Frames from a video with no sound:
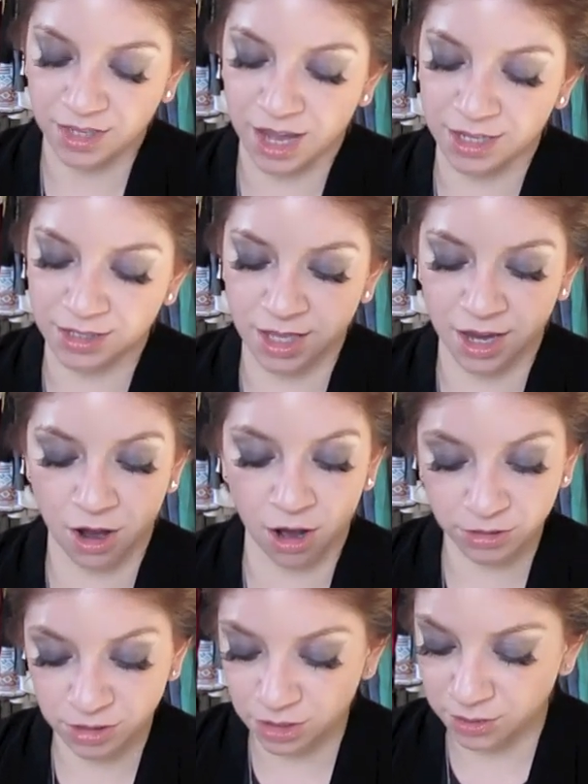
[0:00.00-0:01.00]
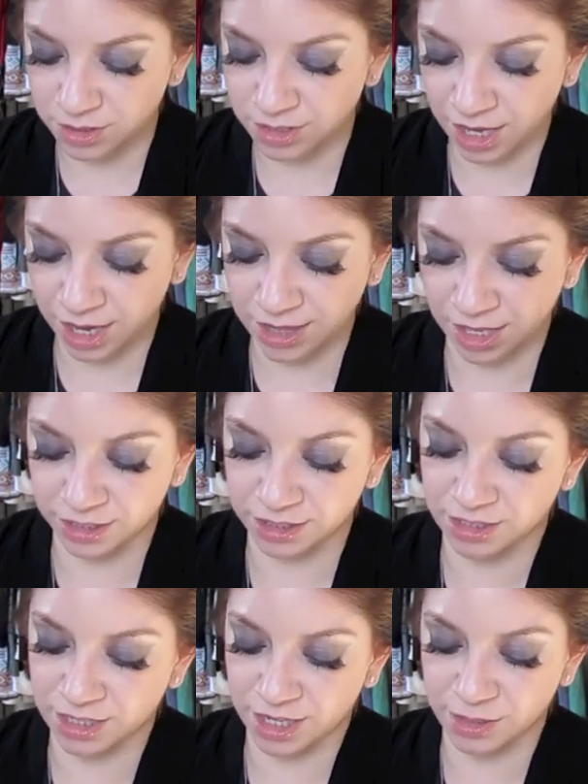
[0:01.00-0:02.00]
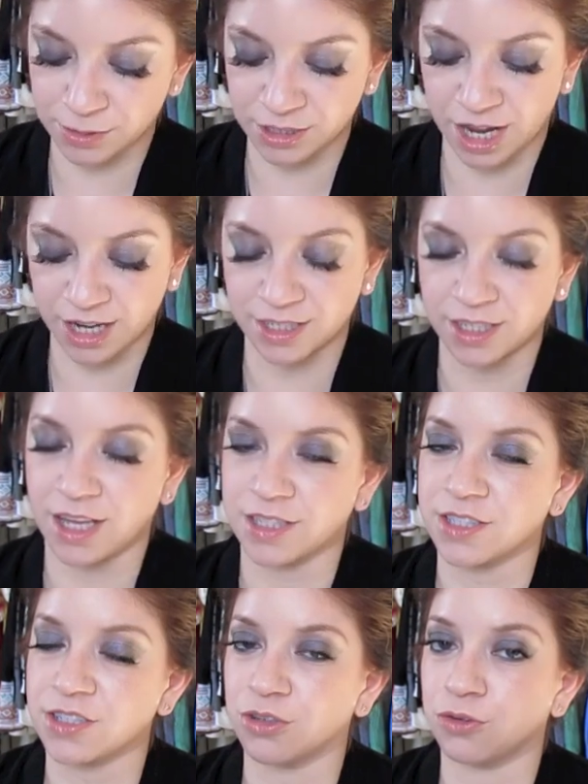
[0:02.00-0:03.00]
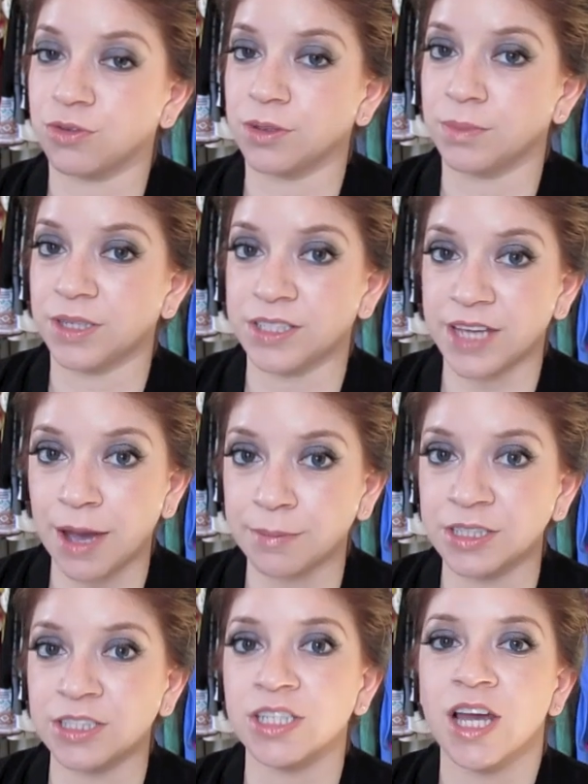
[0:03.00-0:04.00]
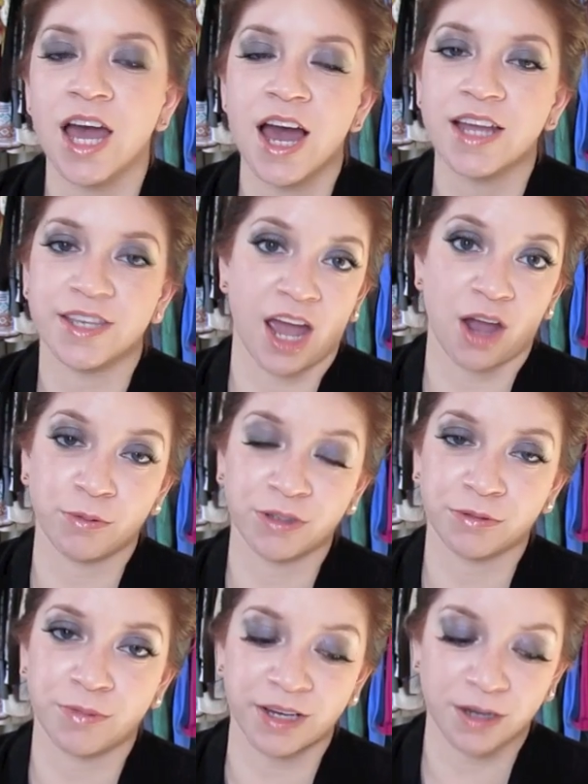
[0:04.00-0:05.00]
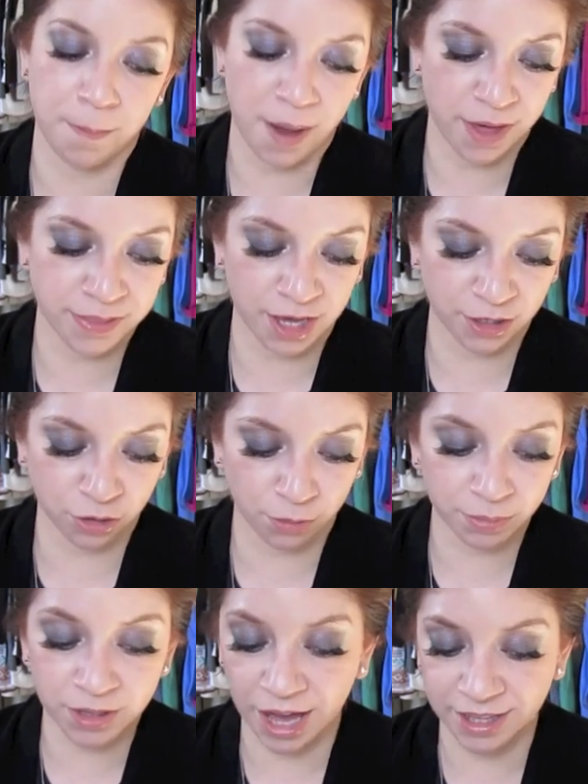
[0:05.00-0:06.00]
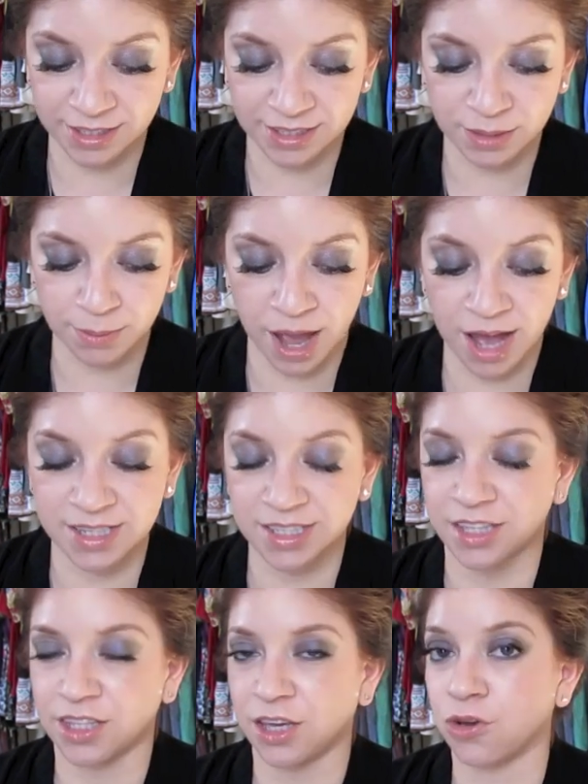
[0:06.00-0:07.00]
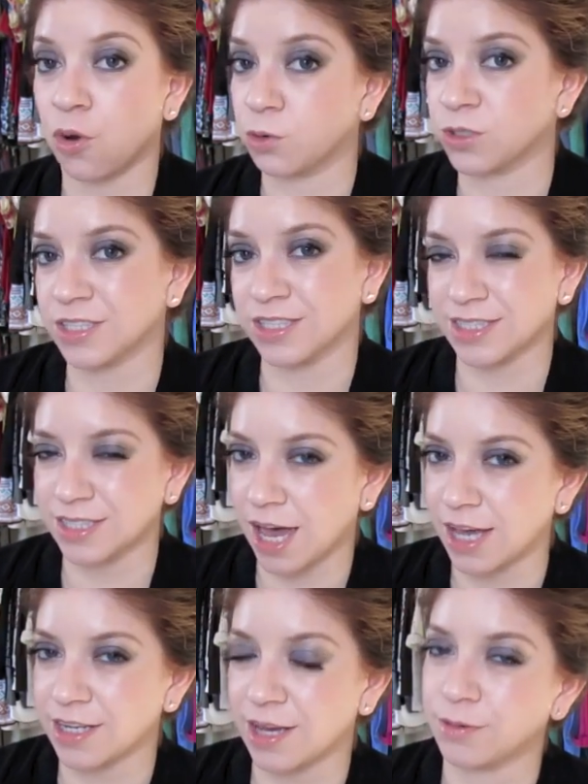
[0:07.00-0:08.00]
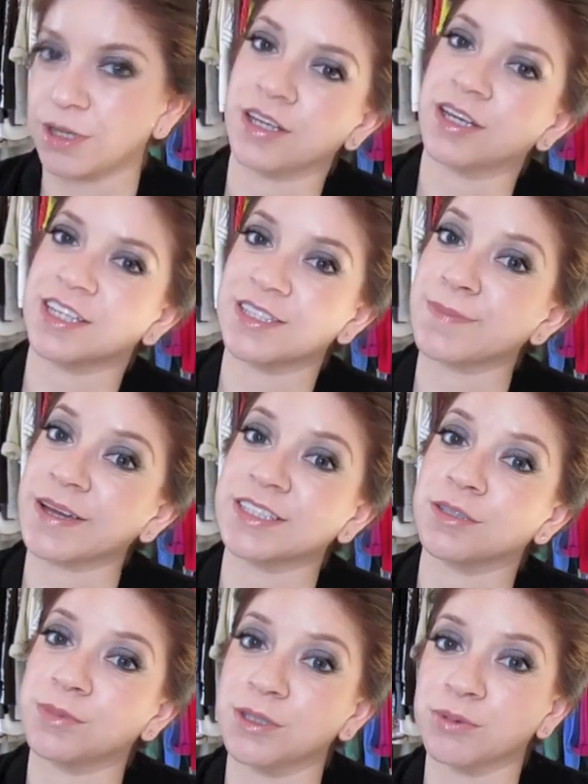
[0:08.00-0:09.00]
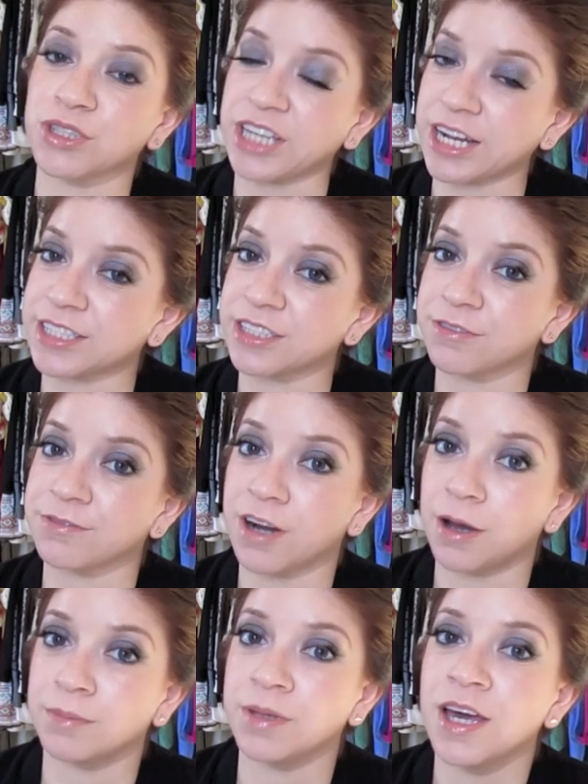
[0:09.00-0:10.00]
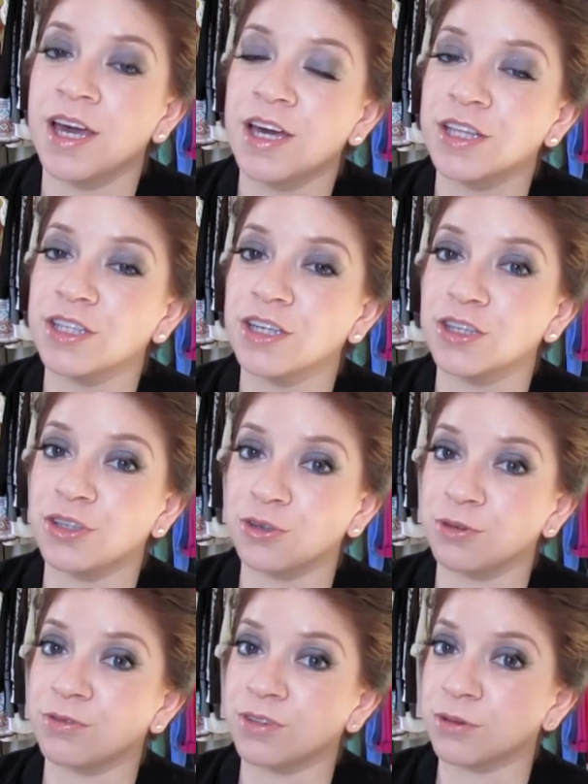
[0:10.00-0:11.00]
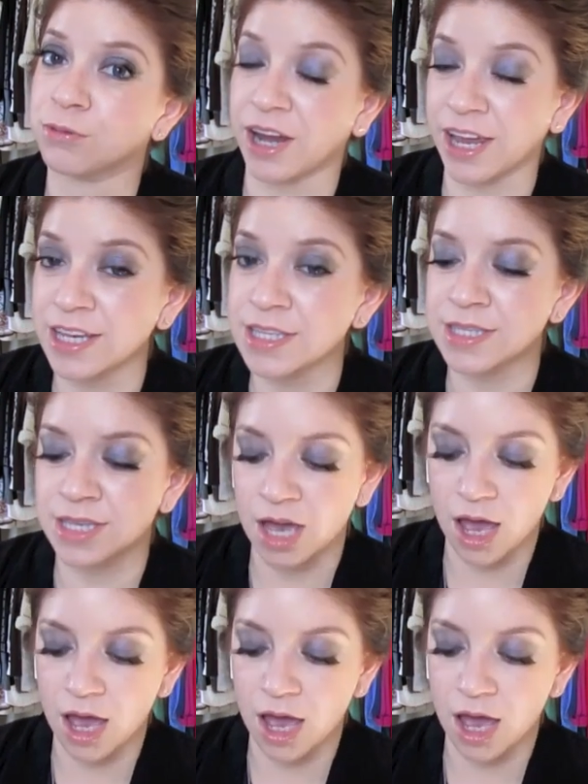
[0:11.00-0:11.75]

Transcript: And they also say that it does protect against UVB damage. Now, I wouldn't recommend that you apply this mask and then go into the sun and expect to be protected from the UV rays,